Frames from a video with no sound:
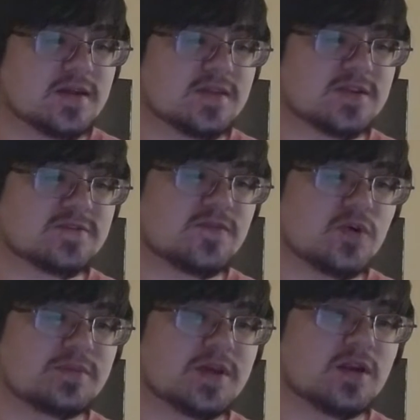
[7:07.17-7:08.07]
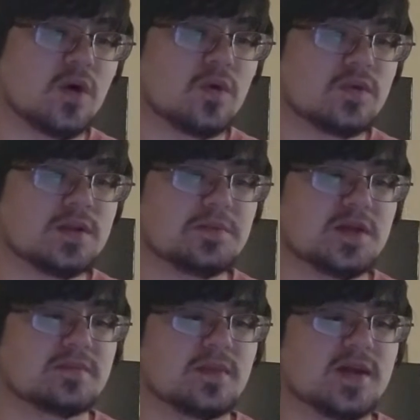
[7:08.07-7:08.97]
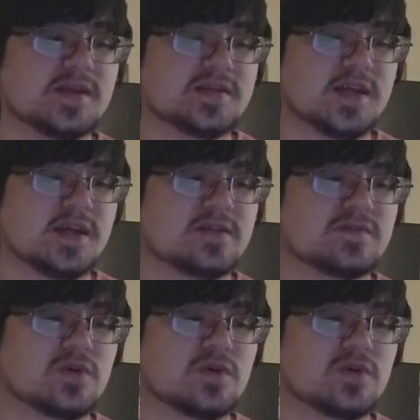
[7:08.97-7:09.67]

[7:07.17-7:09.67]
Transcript: This form can only be maintained